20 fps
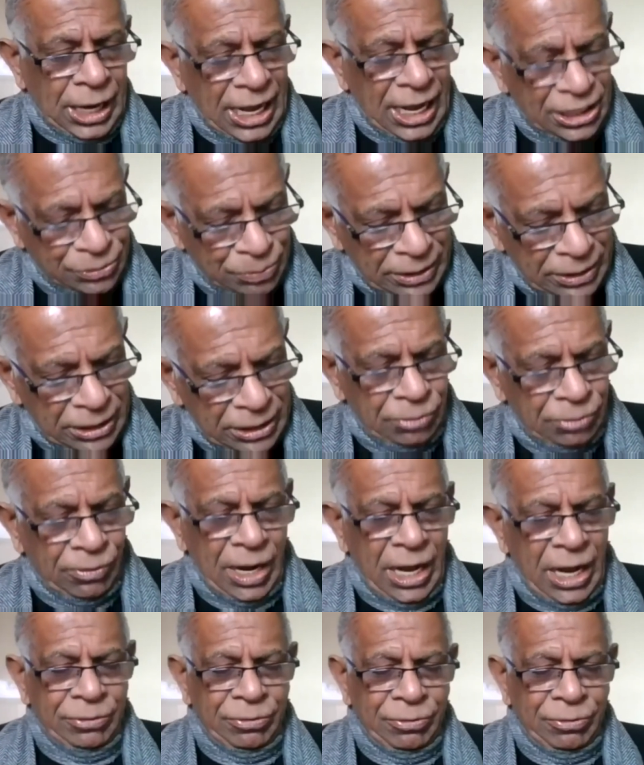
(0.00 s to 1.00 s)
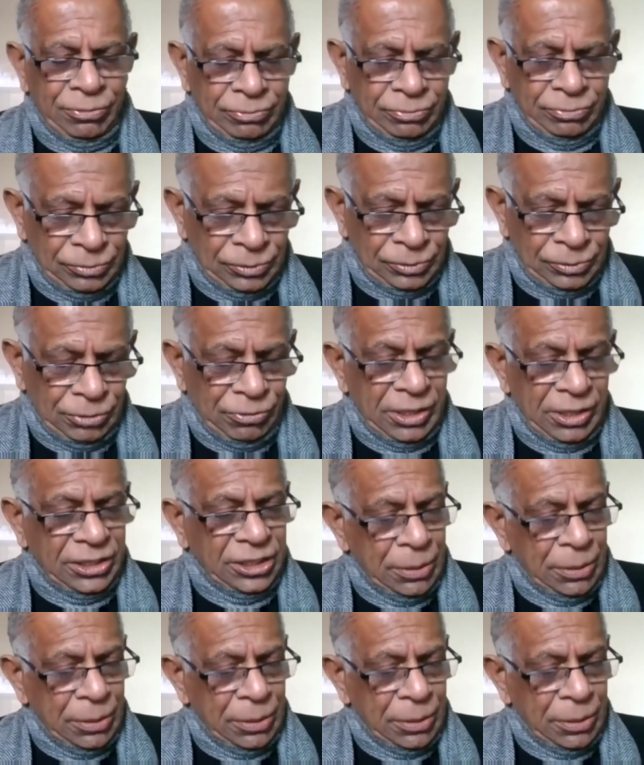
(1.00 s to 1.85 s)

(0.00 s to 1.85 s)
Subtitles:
Husband and wife were